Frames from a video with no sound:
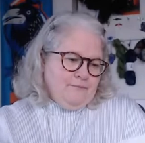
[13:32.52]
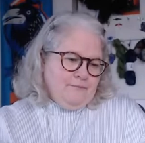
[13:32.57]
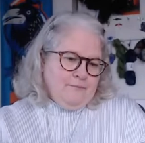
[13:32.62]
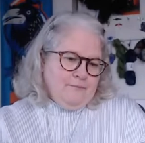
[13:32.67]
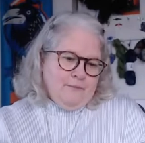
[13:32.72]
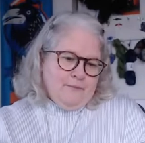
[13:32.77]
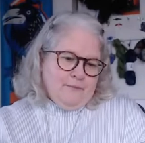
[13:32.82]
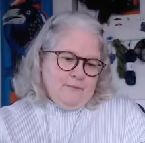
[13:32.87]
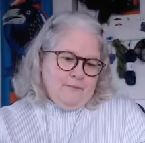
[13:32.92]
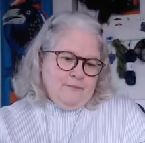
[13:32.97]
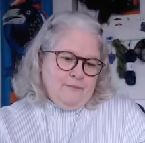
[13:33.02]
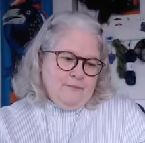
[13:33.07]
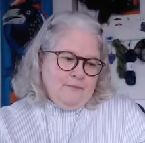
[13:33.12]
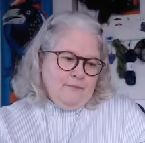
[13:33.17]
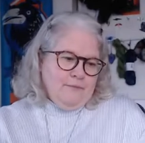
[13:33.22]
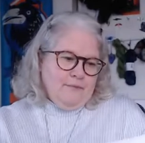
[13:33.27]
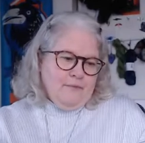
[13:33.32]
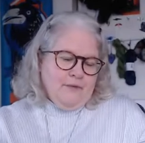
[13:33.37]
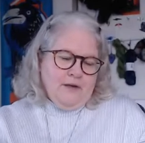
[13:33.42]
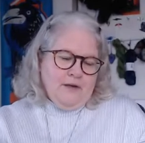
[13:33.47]

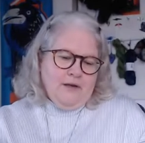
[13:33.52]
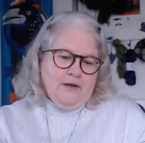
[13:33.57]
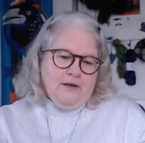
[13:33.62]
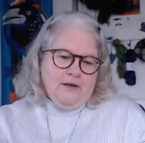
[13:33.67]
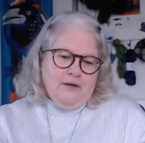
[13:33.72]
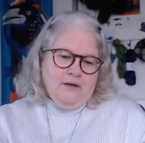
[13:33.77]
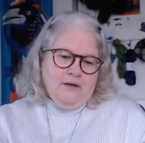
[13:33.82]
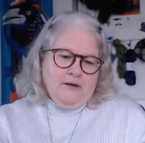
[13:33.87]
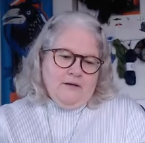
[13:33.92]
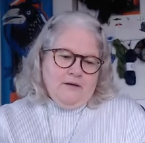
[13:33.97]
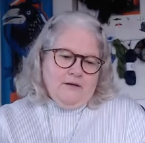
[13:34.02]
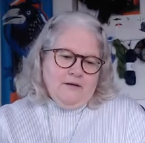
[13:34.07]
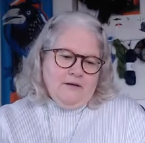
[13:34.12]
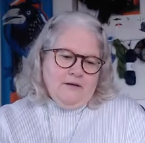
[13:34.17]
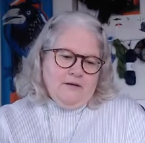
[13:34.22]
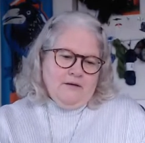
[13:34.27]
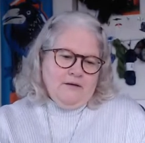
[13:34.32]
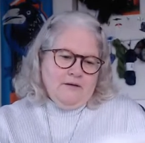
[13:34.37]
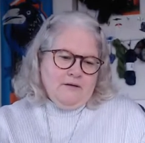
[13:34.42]
(silence)